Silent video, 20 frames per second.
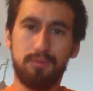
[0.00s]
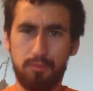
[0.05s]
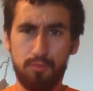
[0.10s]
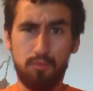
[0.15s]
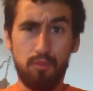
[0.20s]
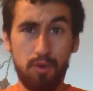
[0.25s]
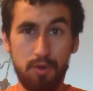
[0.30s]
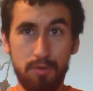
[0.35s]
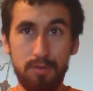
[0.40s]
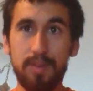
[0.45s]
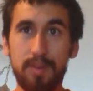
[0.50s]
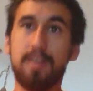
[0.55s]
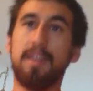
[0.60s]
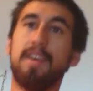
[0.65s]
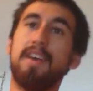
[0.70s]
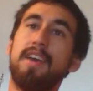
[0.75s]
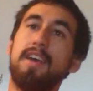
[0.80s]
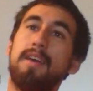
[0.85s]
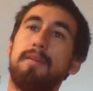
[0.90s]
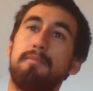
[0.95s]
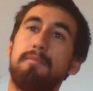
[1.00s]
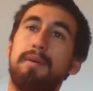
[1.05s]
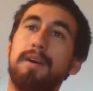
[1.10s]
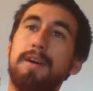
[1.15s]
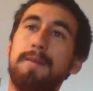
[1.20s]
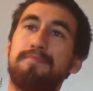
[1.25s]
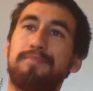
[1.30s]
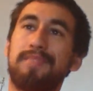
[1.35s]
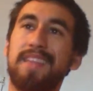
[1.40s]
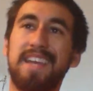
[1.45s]
the warrior.
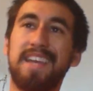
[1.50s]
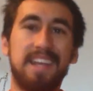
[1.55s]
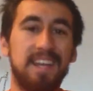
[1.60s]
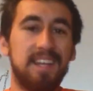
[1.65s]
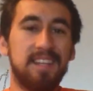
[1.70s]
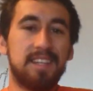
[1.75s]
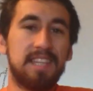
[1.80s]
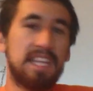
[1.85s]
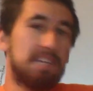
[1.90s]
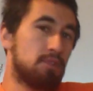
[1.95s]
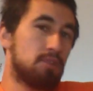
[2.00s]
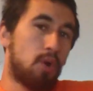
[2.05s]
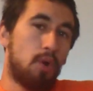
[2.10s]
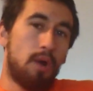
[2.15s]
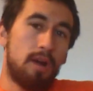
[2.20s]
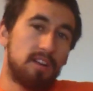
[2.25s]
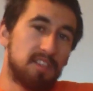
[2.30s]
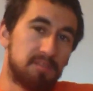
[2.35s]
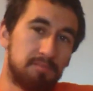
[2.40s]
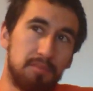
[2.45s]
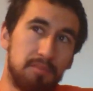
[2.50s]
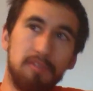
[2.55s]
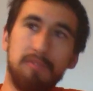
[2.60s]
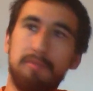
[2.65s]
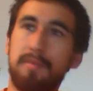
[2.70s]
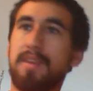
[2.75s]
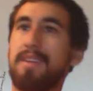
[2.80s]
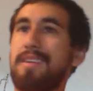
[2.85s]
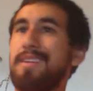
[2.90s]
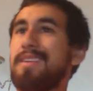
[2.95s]
But like anything that requires
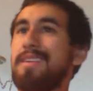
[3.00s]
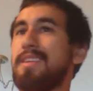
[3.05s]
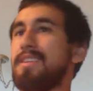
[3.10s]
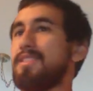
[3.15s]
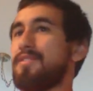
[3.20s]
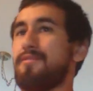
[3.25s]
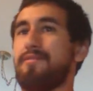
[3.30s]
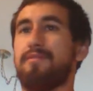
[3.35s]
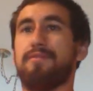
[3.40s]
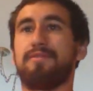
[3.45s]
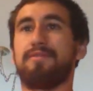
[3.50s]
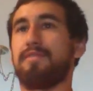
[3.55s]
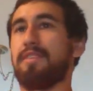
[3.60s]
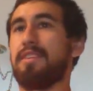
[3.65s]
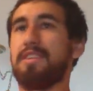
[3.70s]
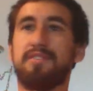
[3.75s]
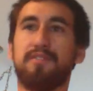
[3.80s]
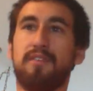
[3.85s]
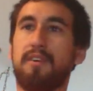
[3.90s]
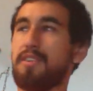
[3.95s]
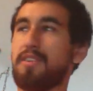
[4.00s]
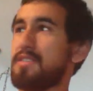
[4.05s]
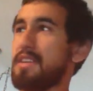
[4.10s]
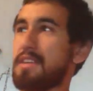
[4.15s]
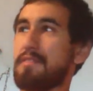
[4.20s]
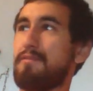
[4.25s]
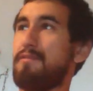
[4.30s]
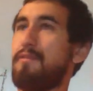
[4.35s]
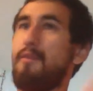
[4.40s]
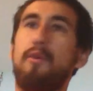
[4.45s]
movement, as far as
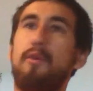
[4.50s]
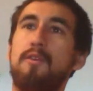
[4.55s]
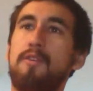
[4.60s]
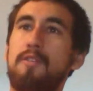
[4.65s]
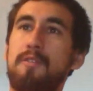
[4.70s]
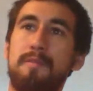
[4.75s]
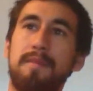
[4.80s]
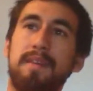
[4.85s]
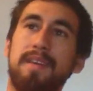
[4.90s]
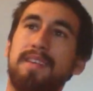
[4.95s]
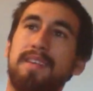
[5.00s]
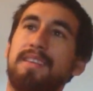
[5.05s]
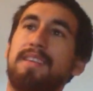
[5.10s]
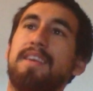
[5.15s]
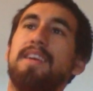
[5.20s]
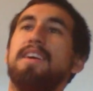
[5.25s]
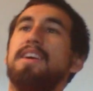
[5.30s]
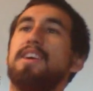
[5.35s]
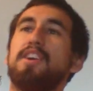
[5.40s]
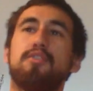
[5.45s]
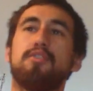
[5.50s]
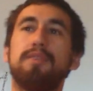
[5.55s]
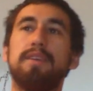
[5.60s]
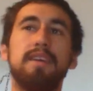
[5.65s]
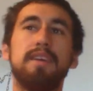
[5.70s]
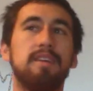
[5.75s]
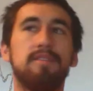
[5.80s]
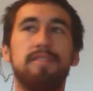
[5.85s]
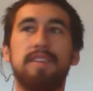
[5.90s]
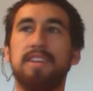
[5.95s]
like form and
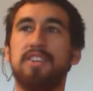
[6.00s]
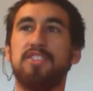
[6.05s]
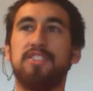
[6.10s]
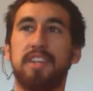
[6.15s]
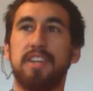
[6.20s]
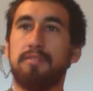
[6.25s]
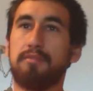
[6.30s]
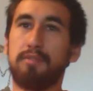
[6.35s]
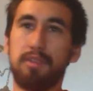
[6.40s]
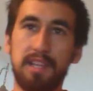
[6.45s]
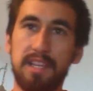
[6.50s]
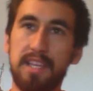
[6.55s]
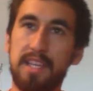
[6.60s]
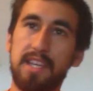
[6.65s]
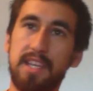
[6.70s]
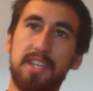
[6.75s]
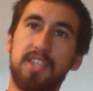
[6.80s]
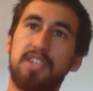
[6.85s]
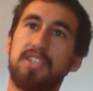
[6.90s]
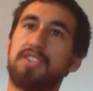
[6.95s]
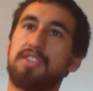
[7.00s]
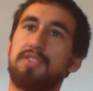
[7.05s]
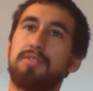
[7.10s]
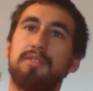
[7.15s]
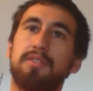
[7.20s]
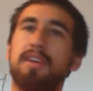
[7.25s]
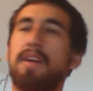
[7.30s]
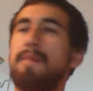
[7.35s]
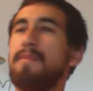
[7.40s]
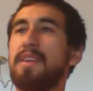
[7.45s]
creative, energetic release
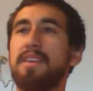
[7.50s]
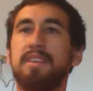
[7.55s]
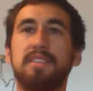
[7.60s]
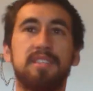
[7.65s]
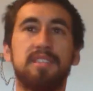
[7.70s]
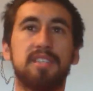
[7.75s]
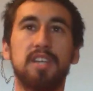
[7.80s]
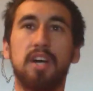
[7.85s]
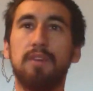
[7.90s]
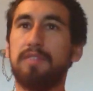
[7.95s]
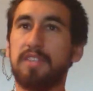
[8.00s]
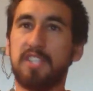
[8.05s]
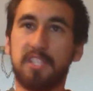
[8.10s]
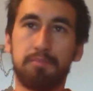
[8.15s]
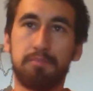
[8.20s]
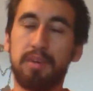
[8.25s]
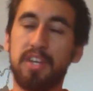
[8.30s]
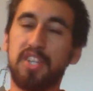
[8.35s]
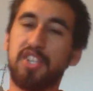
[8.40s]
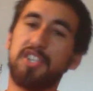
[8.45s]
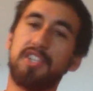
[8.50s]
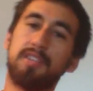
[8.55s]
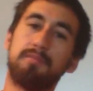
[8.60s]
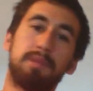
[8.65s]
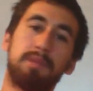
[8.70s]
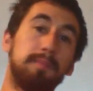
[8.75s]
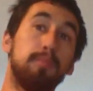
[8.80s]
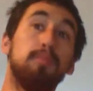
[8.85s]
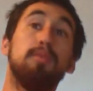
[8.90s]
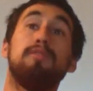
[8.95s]
or self-expression,
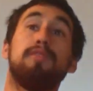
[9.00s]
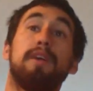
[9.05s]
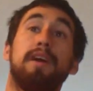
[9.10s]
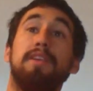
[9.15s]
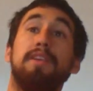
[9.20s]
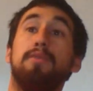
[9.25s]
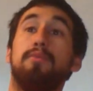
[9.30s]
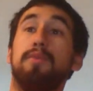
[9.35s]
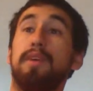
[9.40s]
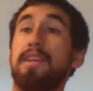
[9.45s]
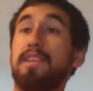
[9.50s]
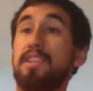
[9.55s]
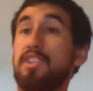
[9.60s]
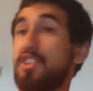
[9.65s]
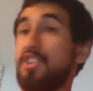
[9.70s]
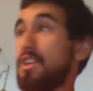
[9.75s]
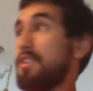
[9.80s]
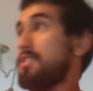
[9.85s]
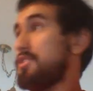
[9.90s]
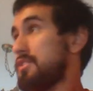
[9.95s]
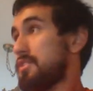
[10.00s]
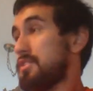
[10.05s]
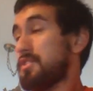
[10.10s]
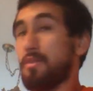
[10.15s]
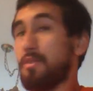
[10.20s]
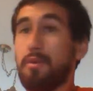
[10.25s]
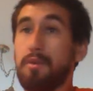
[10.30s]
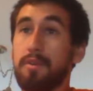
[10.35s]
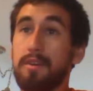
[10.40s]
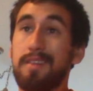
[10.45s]
people will find a way to judge and
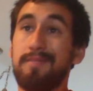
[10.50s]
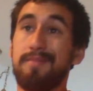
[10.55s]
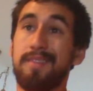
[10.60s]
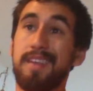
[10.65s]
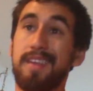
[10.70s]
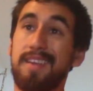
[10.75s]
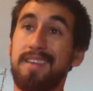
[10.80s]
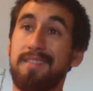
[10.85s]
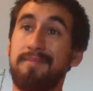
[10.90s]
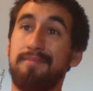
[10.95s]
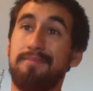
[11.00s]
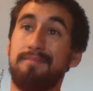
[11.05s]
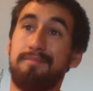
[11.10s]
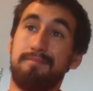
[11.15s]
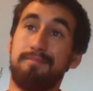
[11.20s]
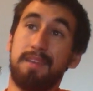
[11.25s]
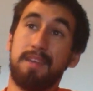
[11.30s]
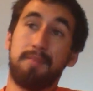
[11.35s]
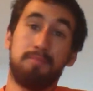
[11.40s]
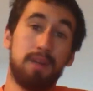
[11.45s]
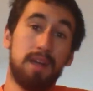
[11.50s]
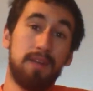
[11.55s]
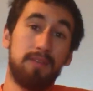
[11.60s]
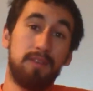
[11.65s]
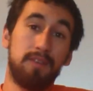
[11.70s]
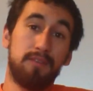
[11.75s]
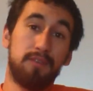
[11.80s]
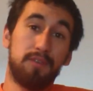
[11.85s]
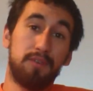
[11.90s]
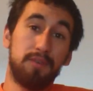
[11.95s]
score it and make
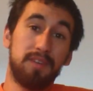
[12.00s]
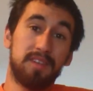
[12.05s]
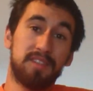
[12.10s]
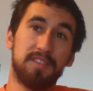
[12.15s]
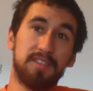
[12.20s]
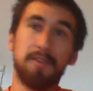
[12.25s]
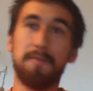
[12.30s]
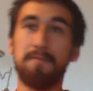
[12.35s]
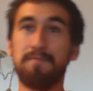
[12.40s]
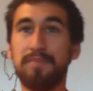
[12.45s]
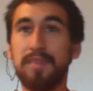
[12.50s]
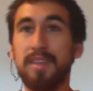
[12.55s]
profit for doing so.